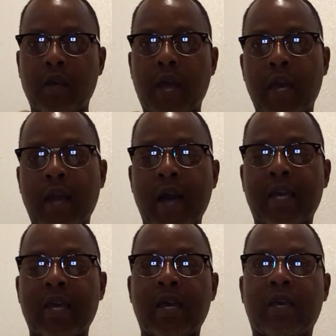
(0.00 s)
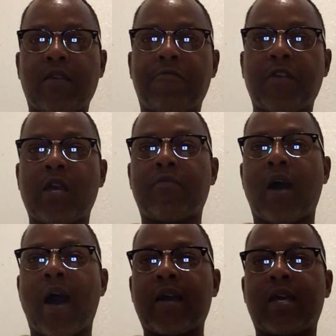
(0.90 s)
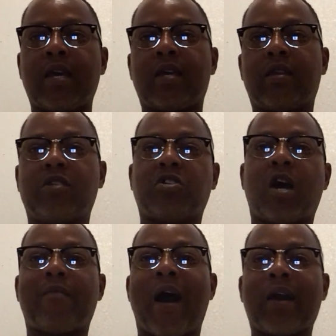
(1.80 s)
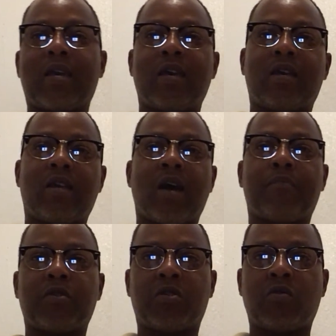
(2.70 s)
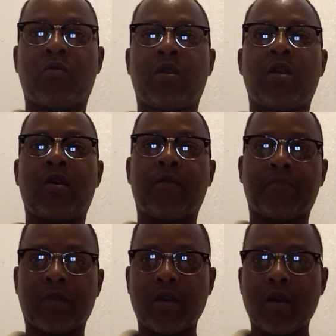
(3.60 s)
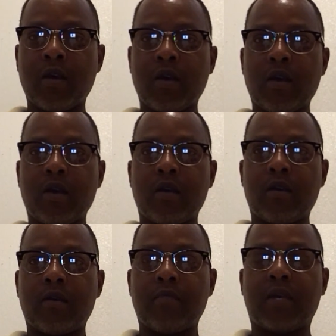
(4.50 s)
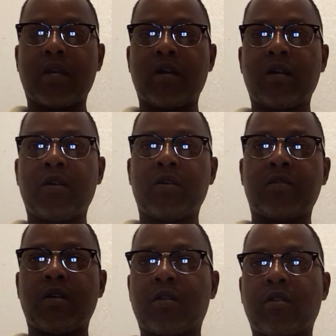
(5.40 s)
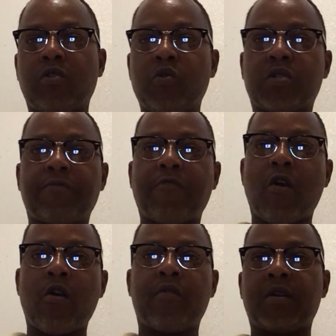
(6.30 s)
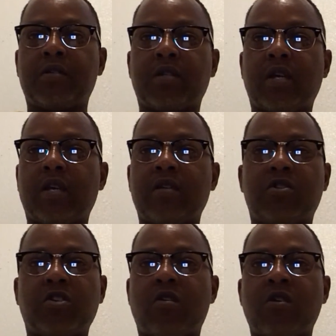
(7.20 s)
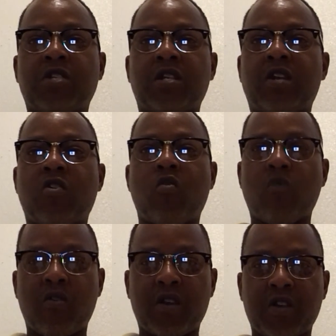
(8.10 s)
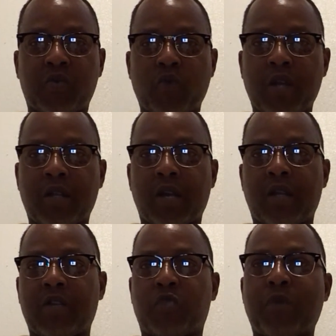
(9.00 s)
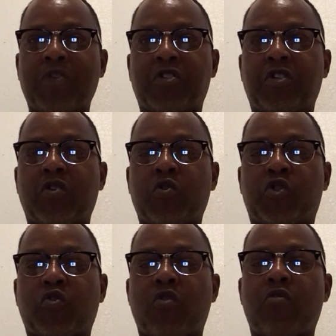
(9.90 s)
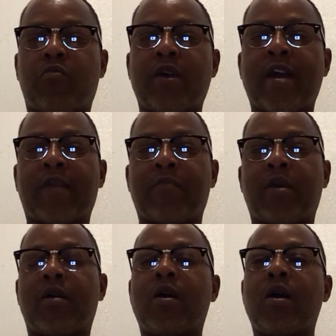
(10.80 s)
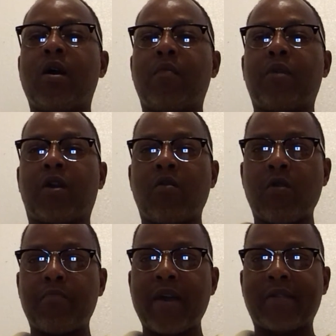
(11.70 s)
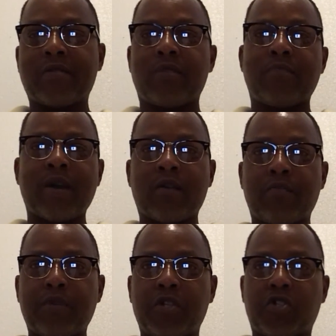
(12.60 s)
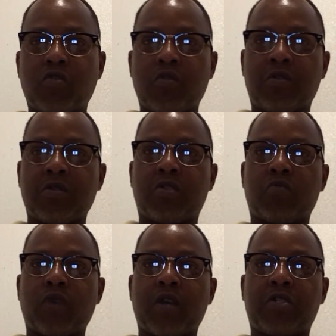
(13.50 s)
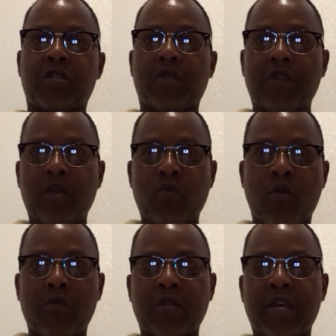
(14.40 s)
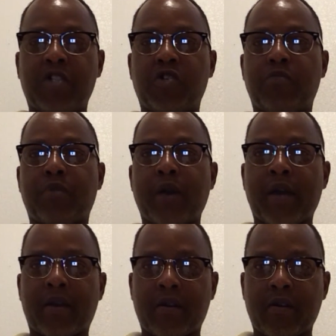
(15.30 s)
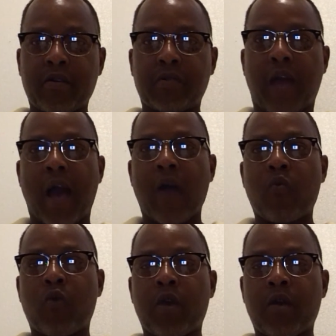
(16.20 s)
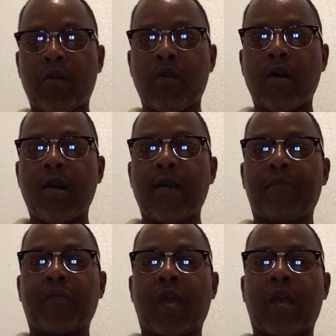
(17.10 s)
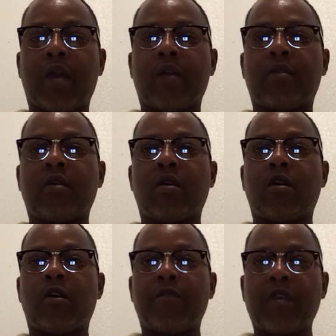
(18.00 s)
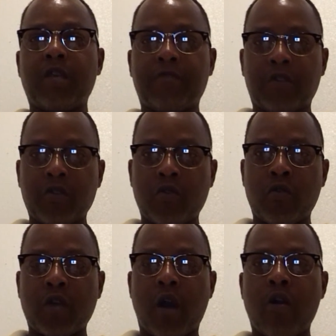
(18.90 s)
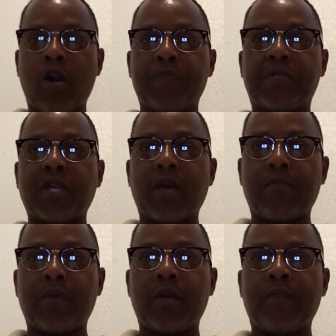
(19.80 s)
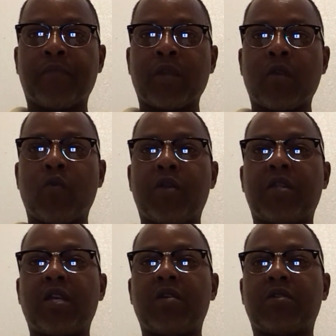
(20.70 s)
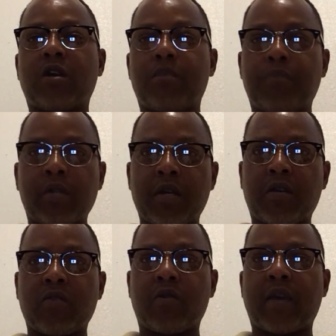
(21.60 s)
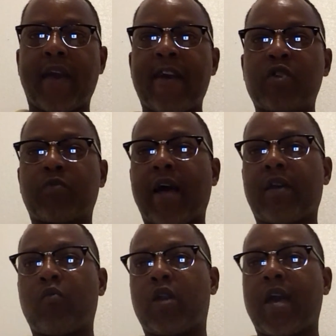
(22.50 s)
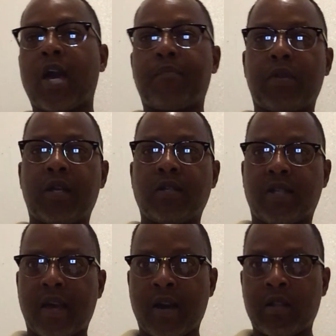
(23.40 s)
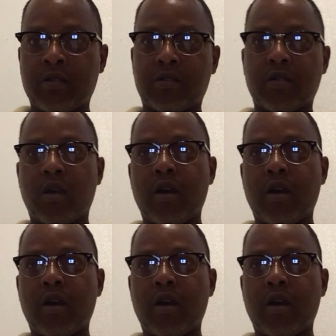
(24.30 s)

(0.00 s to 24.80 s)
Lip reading: and I can't get favor, I can't get a job, I can't get opportunity, because the Luciferians are in charge and they don't want us with nothing, especially no strong black men. But going back to the Michael B. Jordan situation, if he won't date you black girls, I will. And even though y'all upset me with these political gaffes like what happened in Dallas,